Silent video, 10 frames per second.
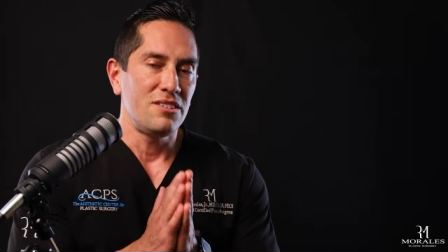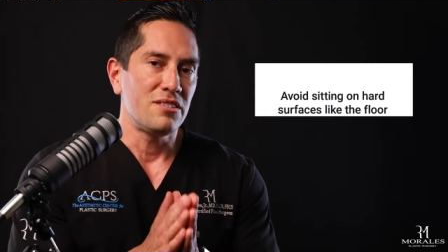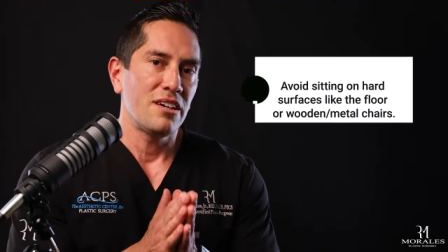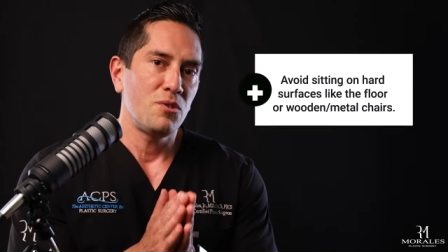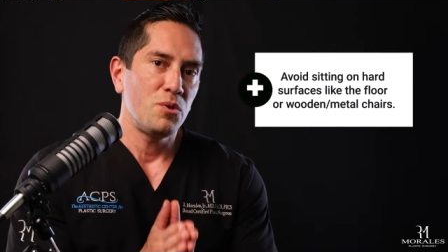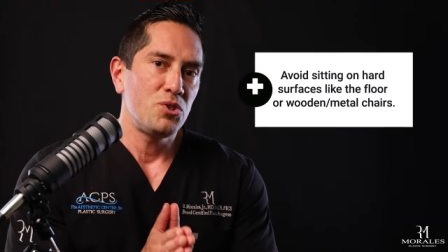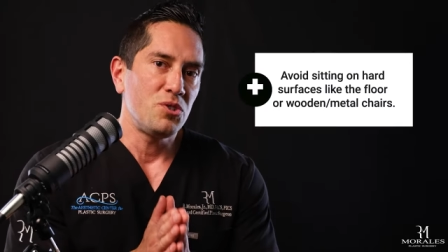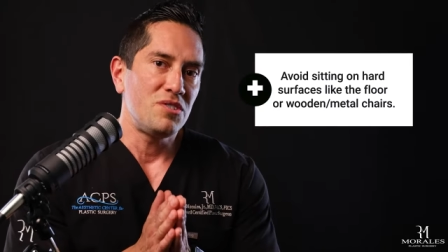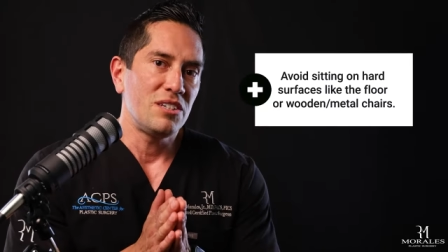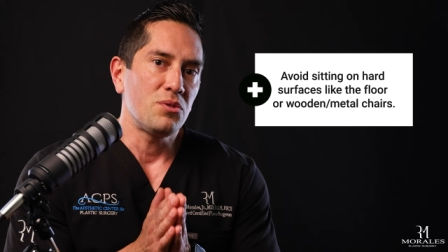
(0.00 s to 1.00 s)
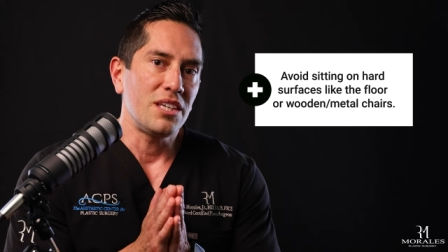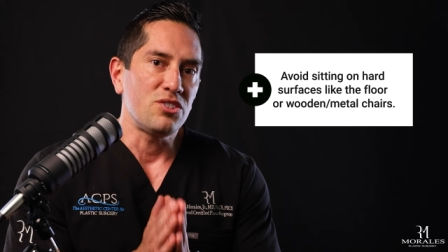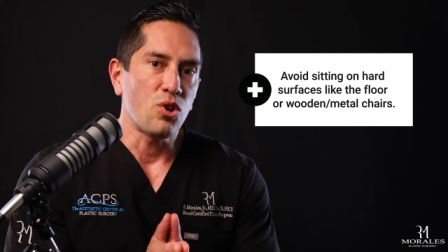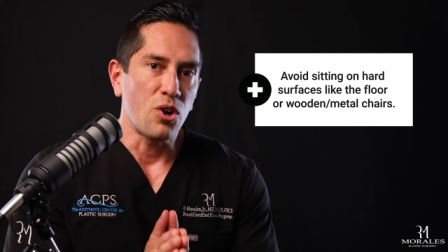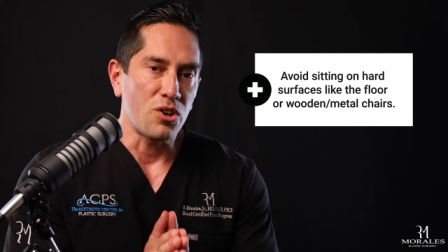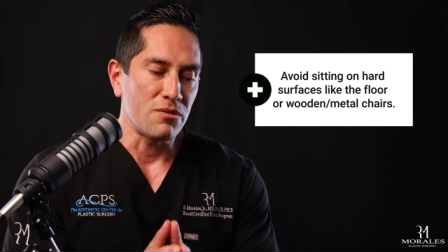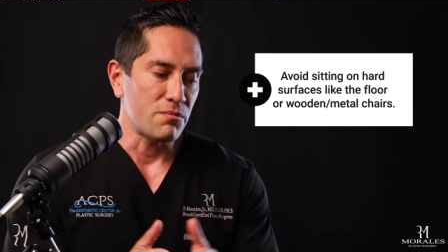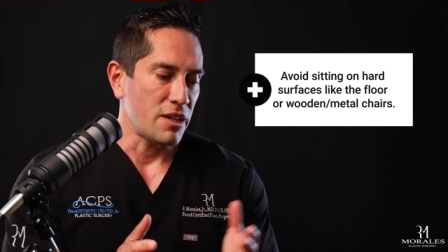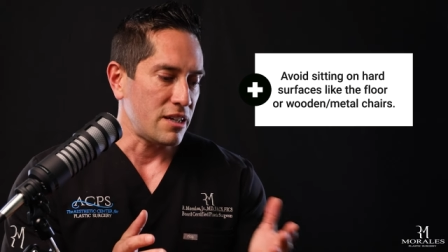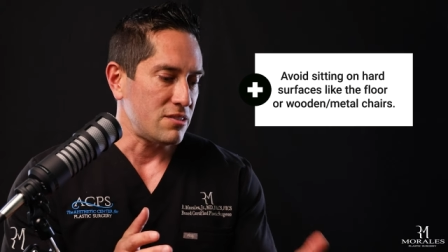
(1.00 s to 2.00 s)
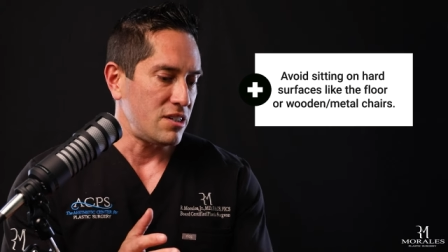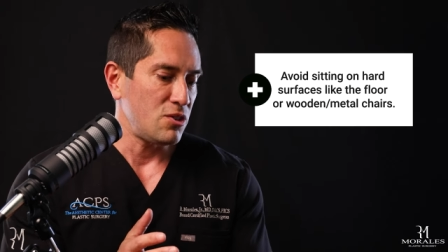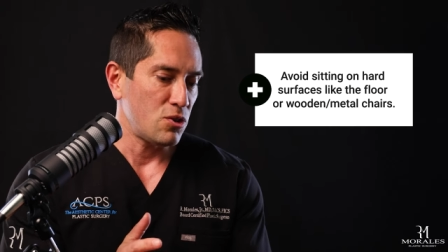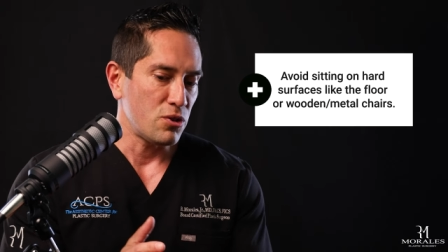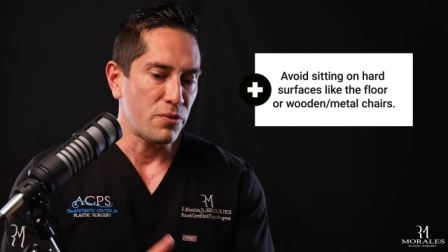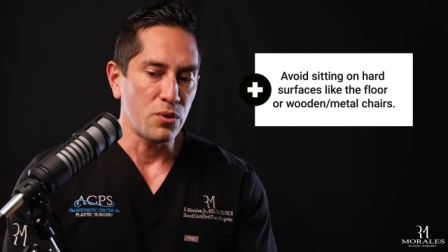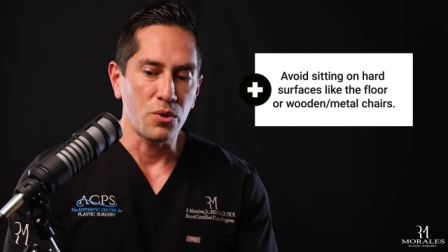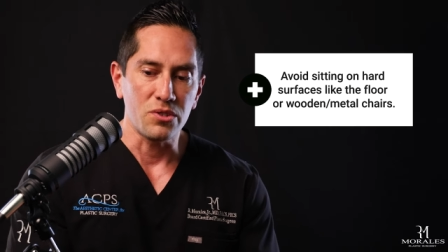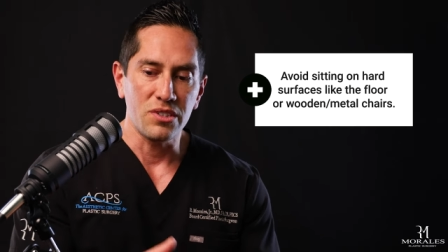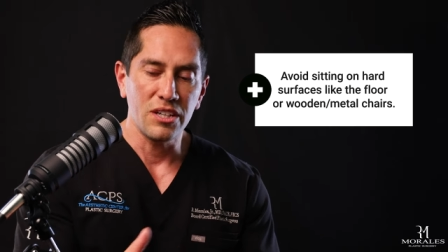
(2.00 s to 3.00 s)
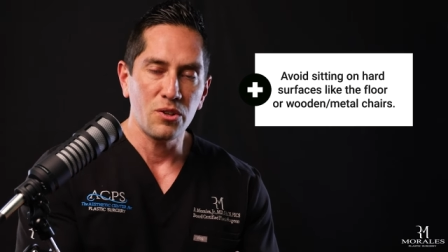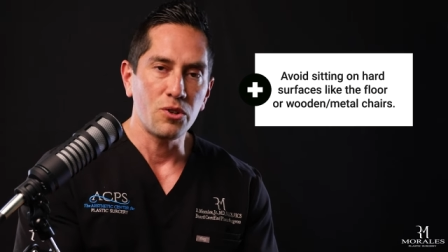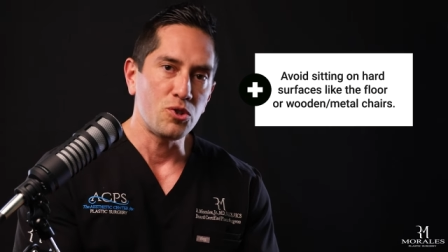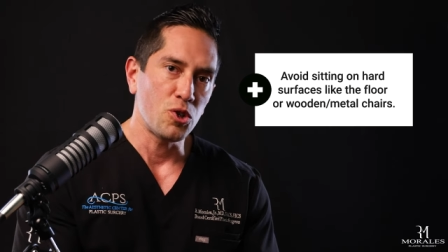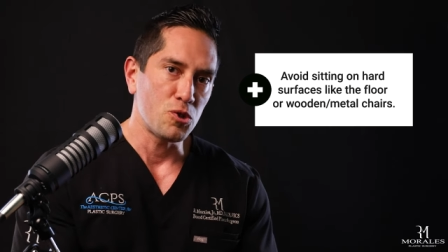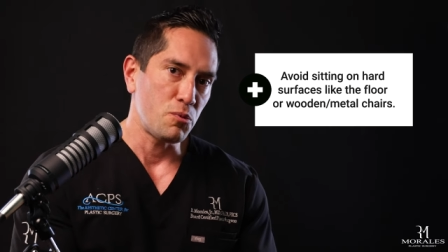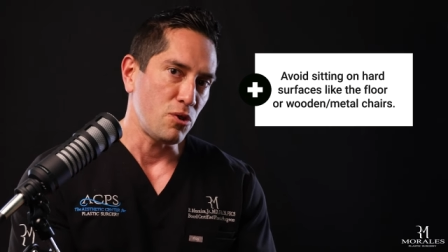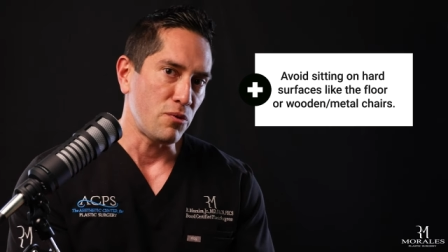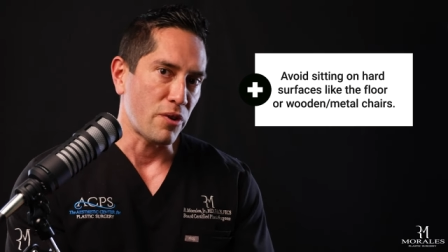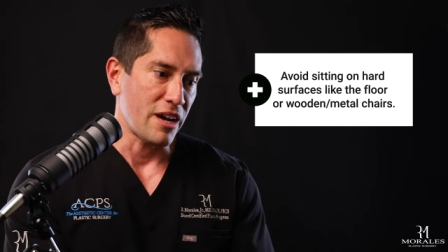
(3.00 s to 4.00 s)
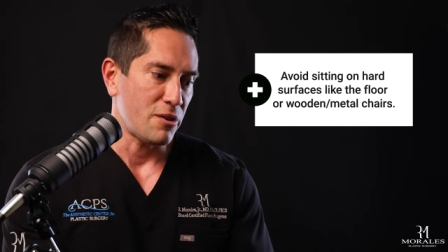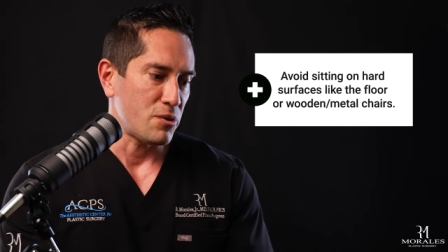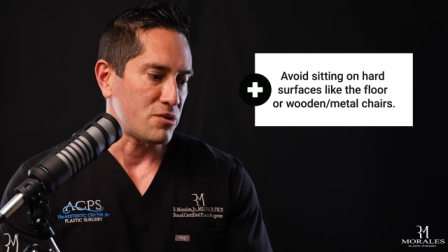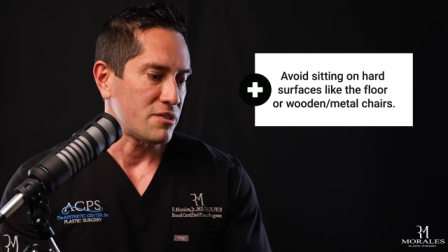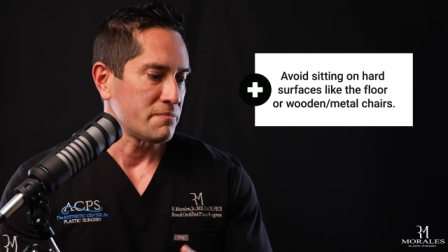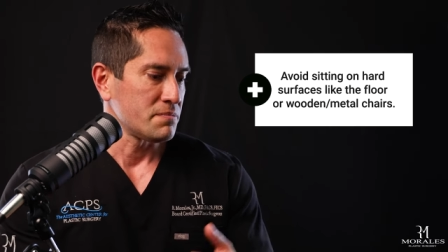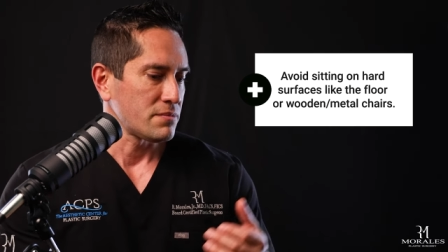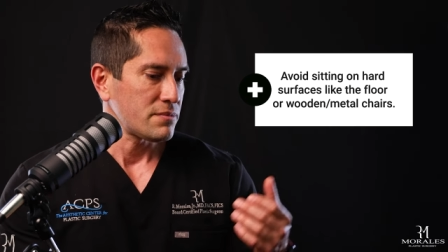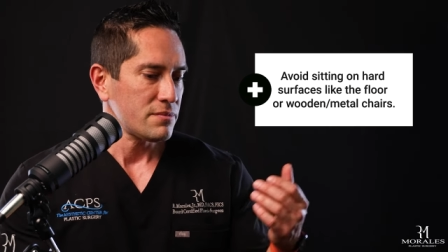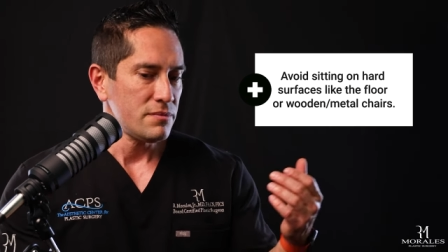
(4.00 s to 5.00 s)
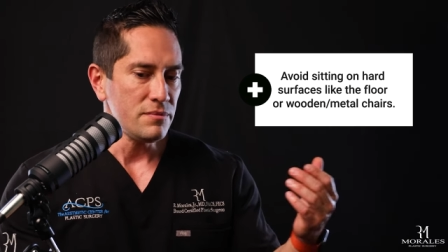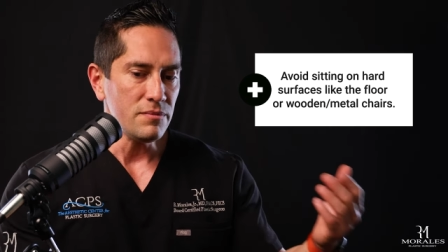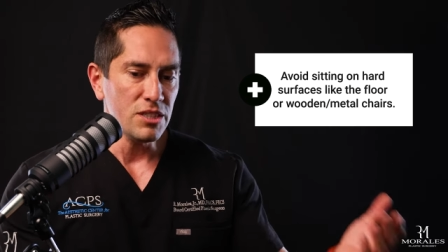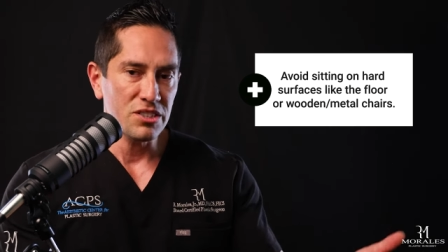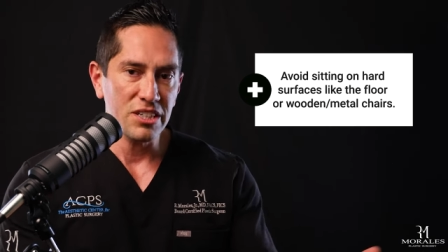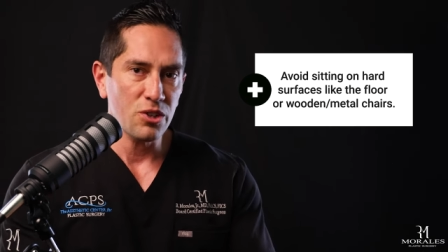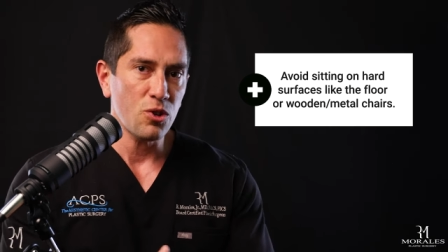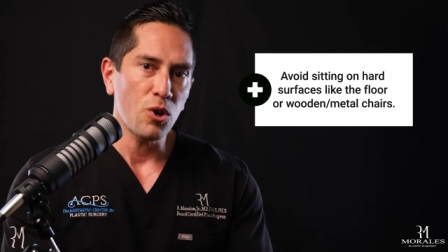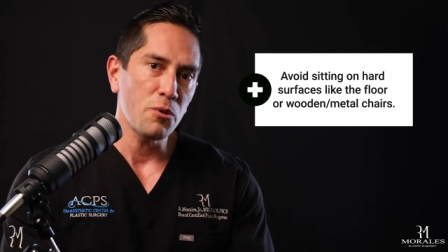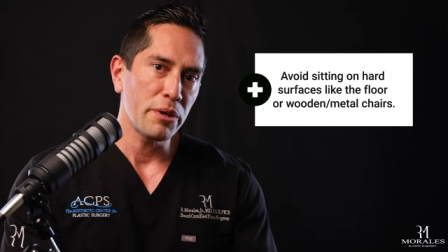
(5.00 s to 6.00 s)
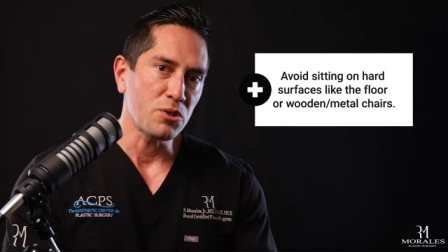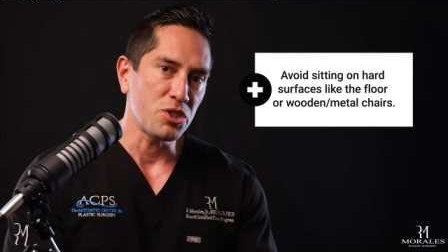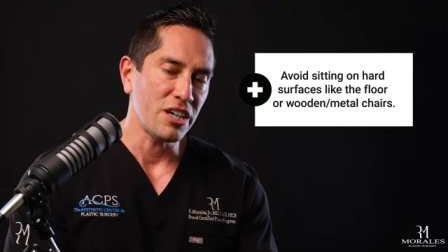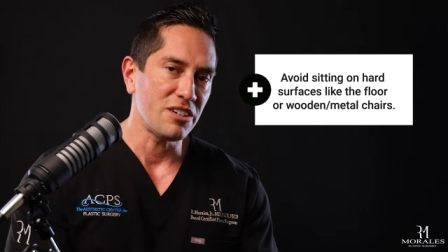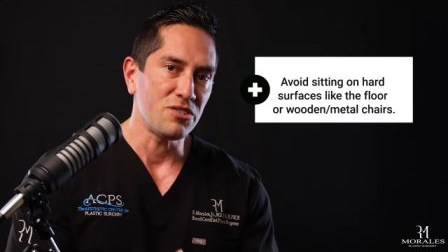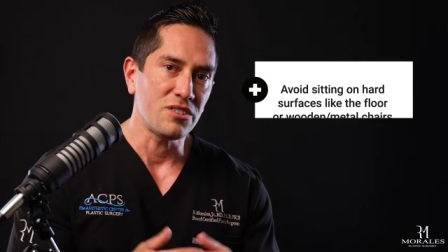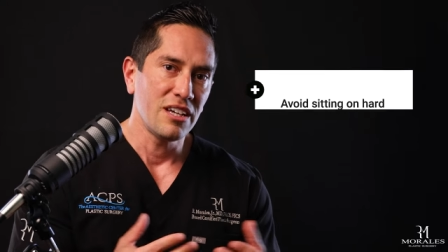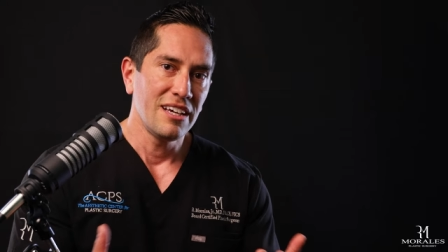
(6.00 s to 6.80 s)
Just, I don't want you to sit on things hard, like sitting on the floor, sitting on a church pew for hours, sitting on hard metal chairs.